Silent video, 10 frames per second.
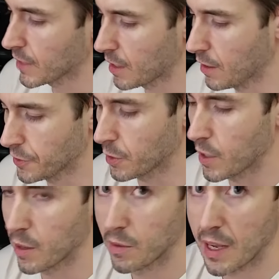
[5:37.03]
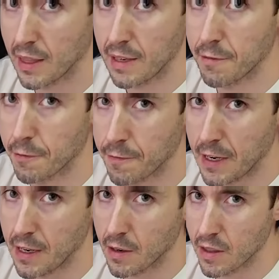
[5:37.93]
Also, I leave the feet
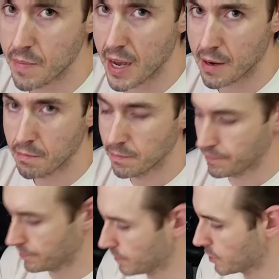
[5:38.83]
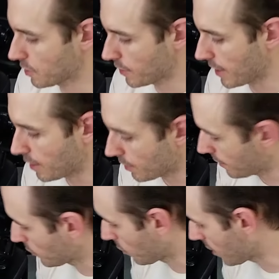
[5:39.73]
on the bottom so that I don't have to worry